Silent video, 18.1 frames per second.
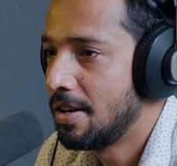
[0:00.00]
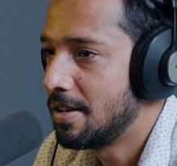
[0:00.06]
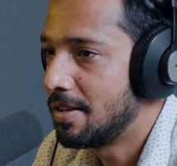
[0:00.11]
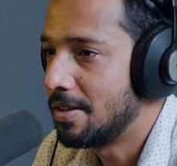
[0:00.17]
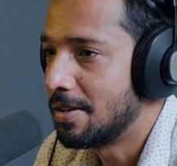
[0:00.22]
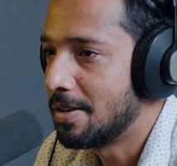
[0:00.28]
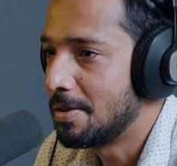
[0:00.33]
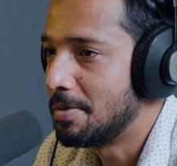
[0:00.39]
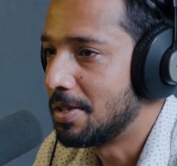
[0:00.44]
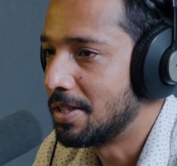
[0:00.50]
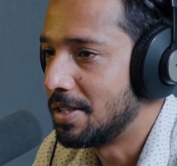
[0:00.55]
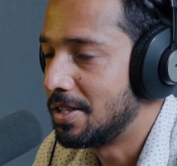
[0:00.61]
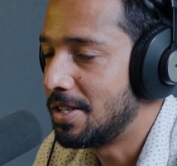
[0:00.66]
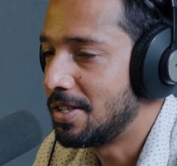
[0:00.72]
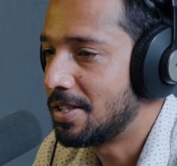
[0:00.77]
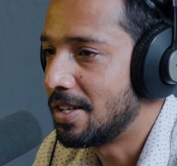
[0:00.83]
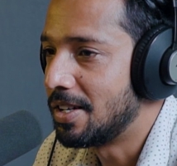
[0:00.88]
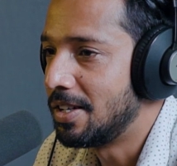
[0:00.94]
you know, with a
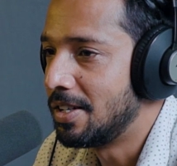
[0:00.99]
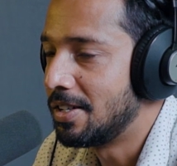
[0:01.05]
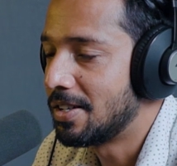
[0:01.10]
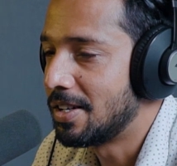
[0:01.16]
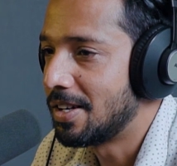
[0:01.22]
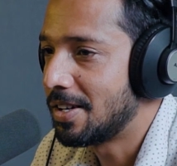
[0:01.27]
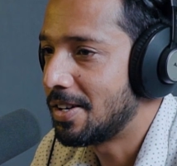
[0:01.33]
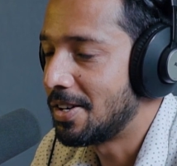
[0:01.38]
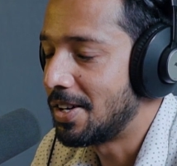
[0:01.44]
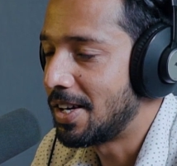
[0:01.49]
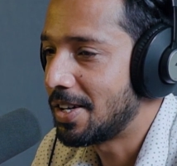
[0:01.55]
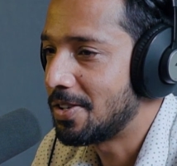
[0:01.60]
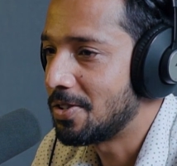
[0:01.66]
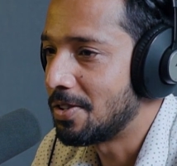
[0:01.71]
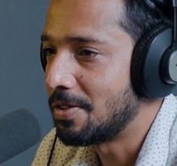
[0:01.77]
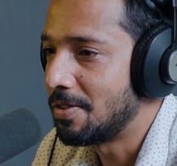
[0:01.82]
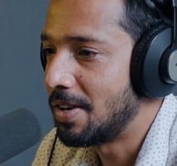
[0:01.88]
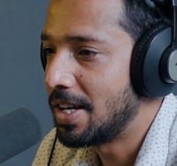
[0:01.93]
decent internet
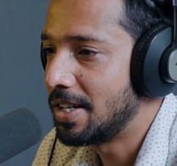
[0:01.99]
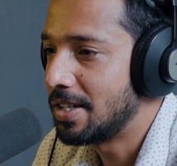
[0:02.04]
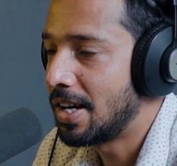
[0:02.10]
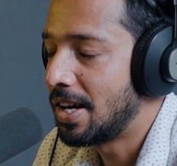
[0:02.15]
connection, right?